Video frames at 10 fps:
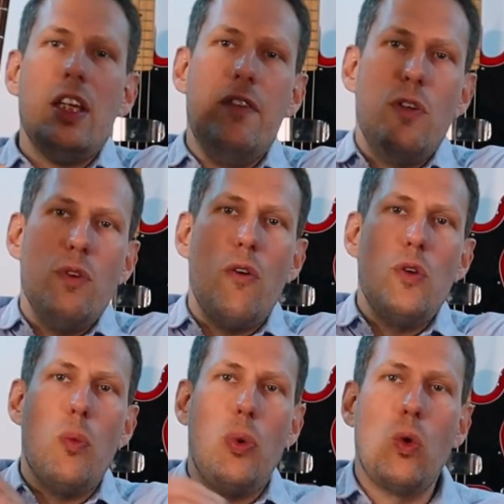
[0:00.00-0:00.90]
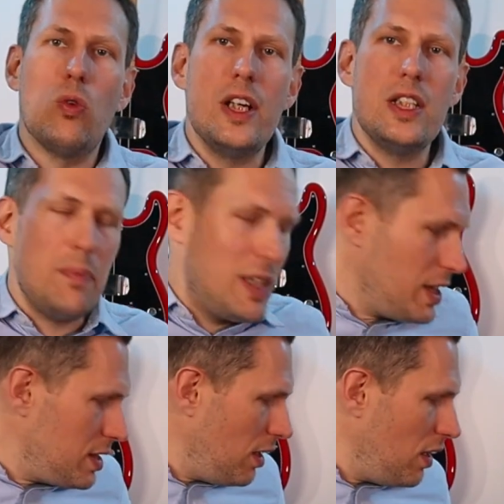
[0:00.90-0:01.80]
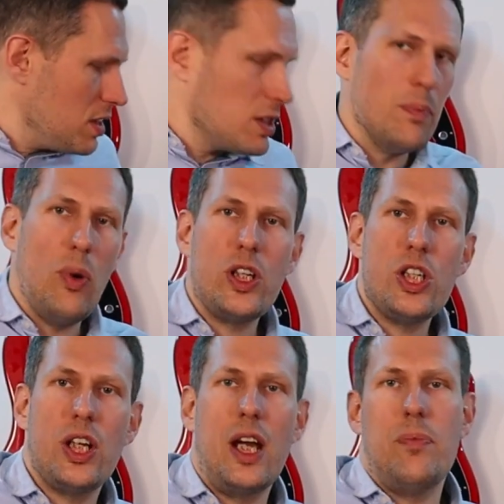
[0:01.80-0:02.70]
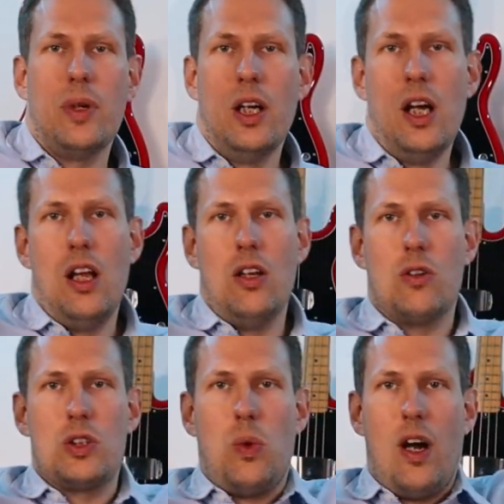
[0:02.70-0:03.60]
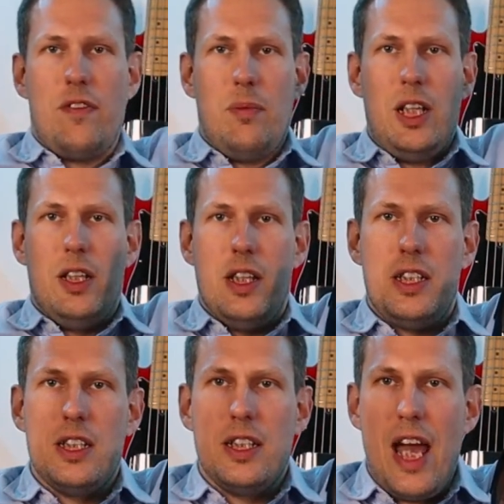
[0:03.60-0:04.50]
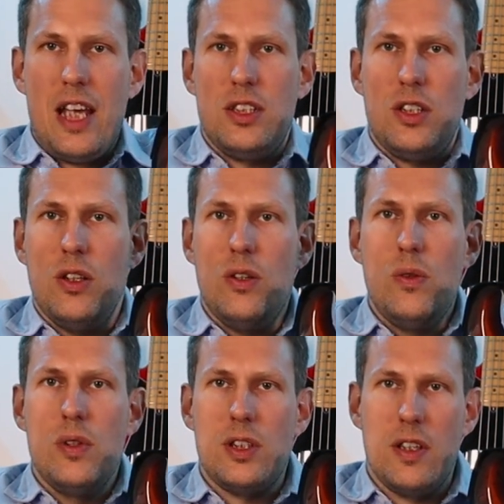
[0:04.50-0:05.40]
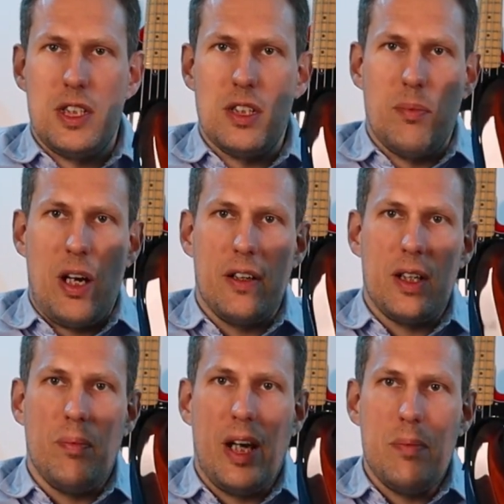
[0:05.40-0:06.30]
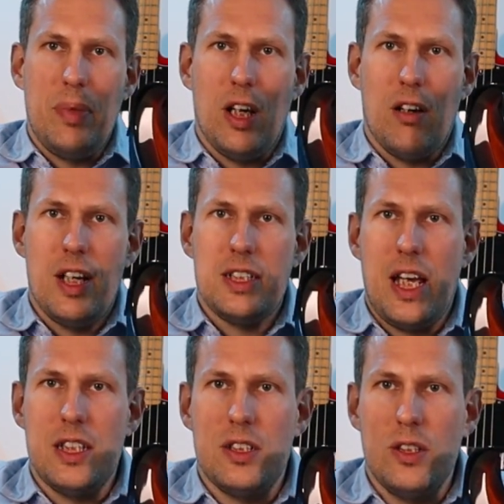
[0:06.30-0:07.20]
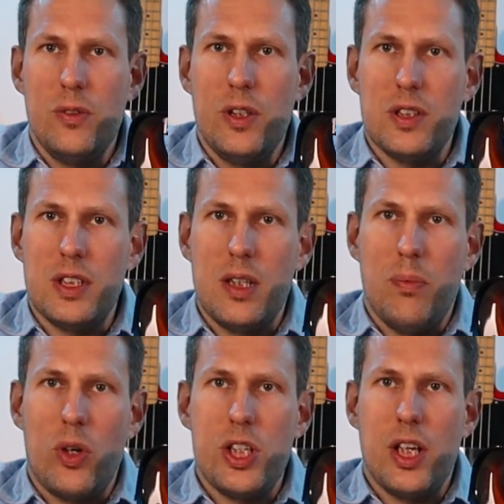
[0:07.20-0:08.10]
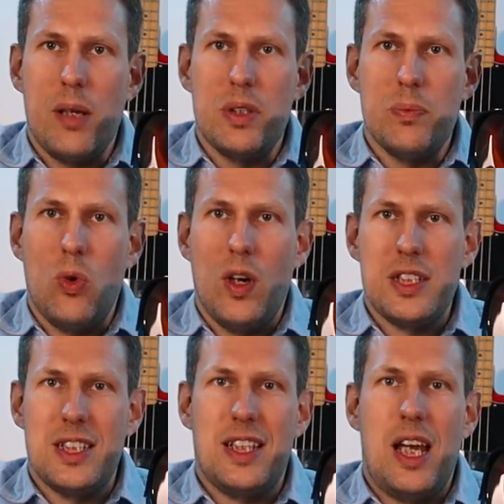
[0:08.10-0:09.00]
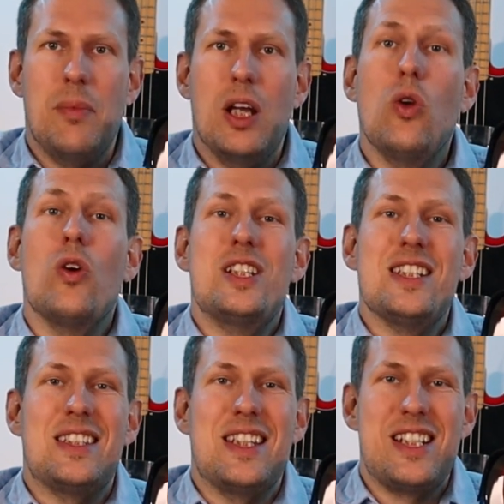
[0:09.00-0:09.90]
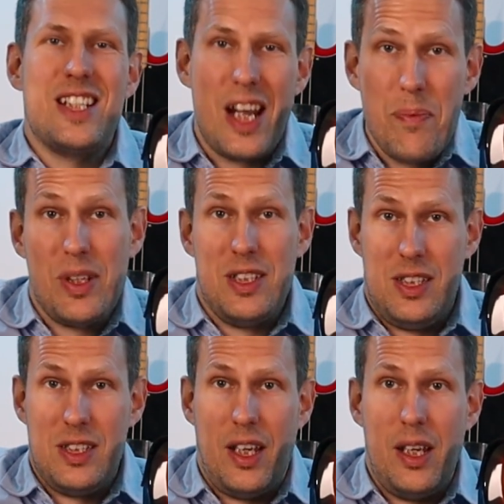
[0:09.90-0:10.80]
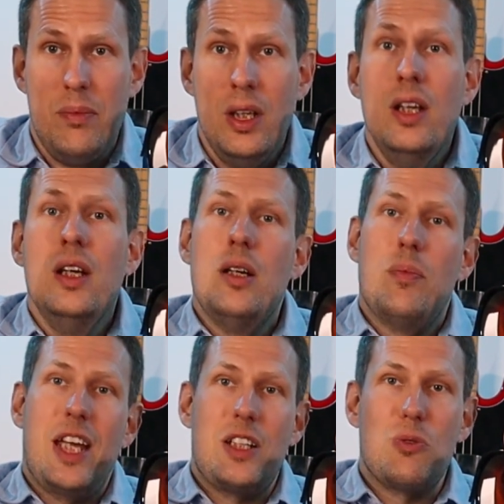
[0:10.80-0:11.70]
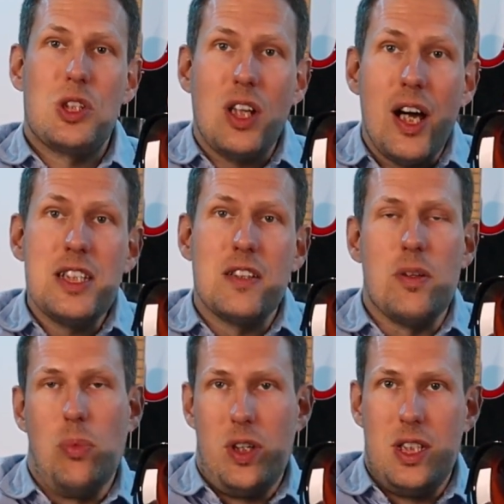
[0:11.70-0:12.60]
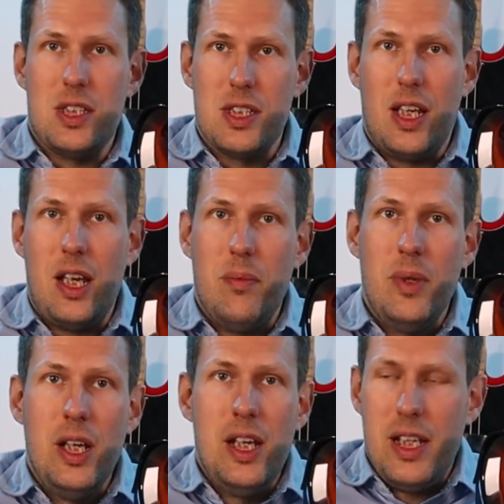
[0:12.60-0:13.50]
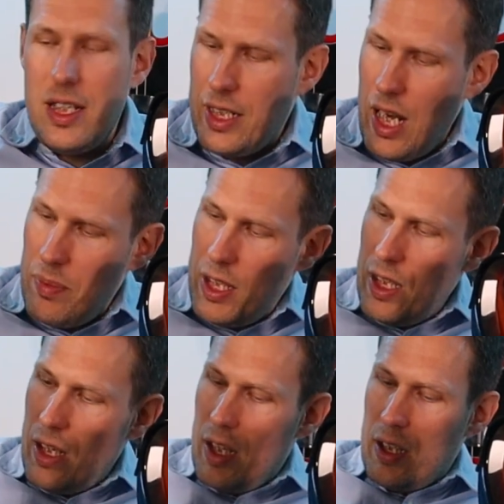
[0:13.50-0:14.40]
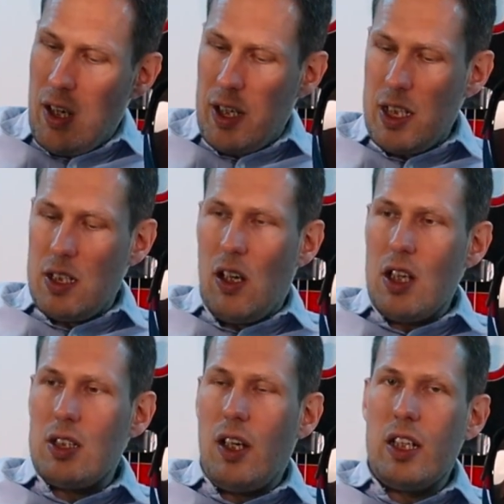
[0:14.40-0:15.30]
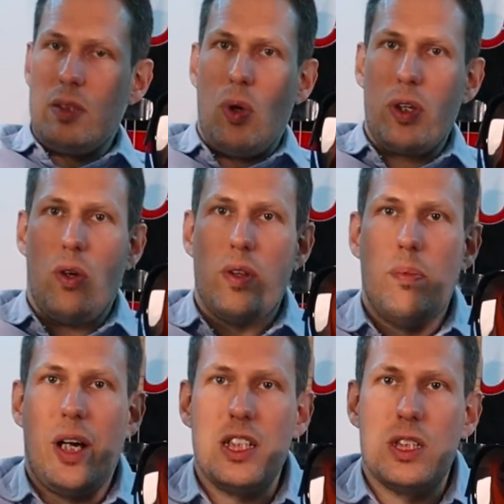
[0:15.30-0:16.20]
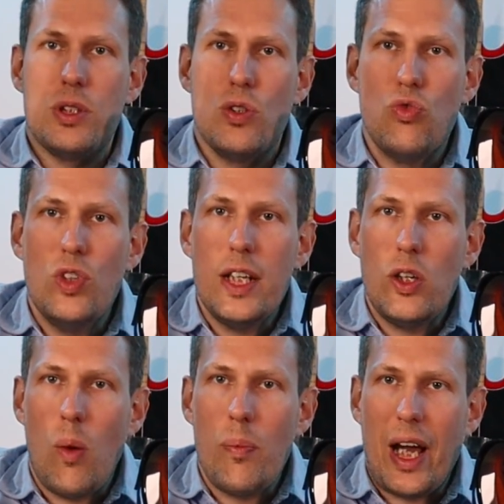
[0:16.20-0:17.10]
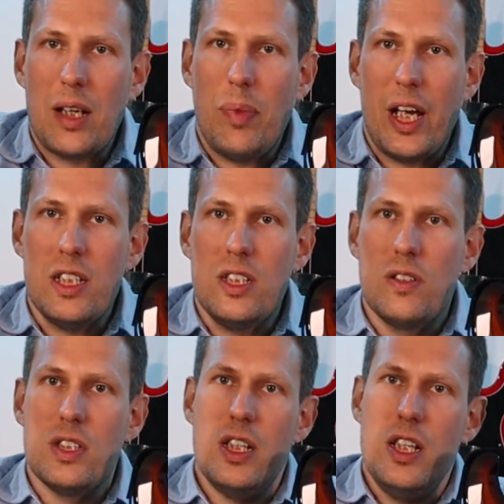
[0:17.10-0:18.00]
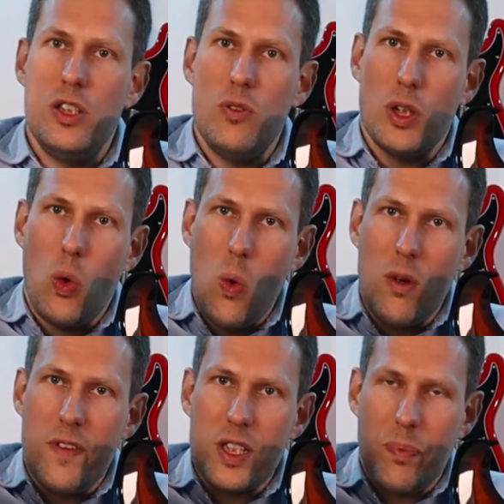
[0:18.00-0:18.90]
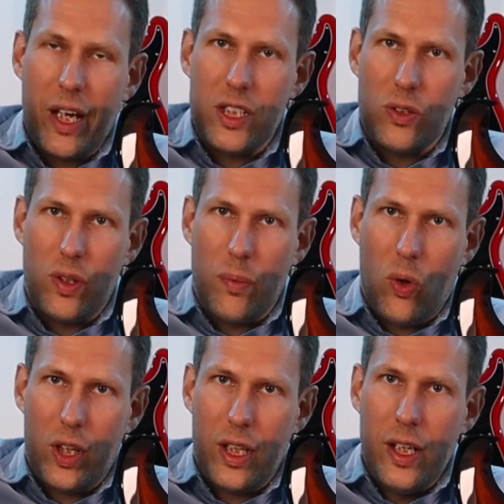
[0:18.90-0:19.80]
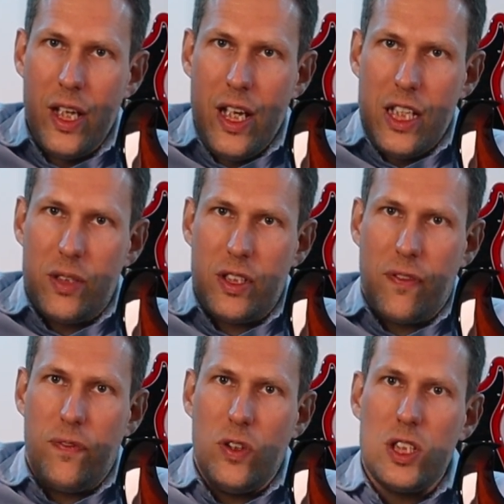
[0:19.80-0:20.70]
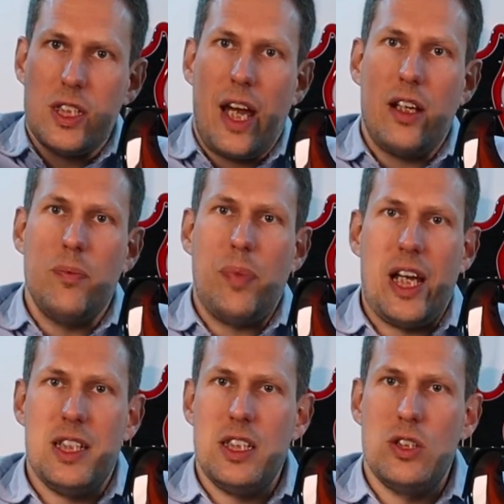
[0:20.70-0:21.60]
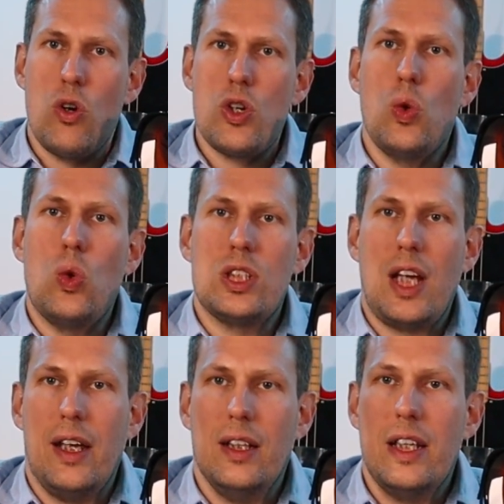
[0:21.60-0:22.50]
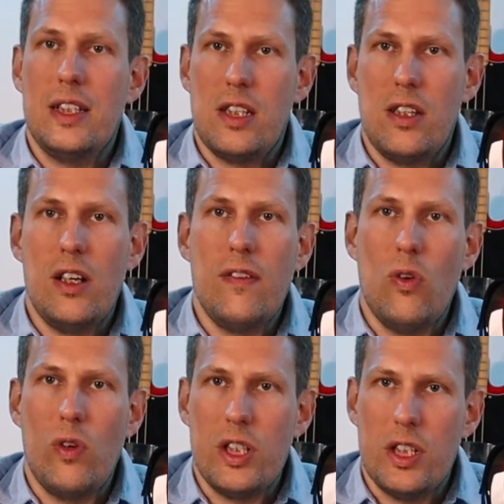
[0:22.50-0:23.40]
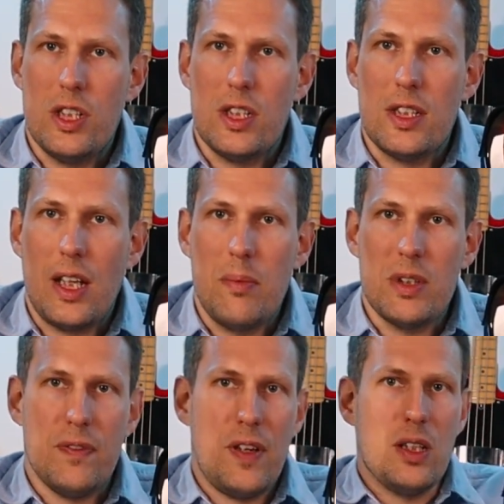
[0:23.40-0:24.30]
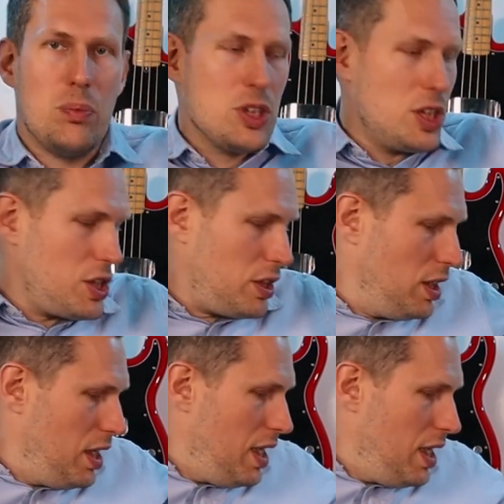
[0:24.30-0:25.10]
if you know your Paul Reed Smith guitars, the body shape looks quite familiar. This is an S2, so this is an American-made PRS S2. You can see the body shape is more or less the same, and not just the shape is the same, but the actual size of the body is the same. He's kept the kind of guitar-sized body on the bass, so it's a really compact bass. You can see he's using all of the space on the body. So it's a full-scale bass. It's not short-scale. It's 34 inches, the same as a Fender Precision.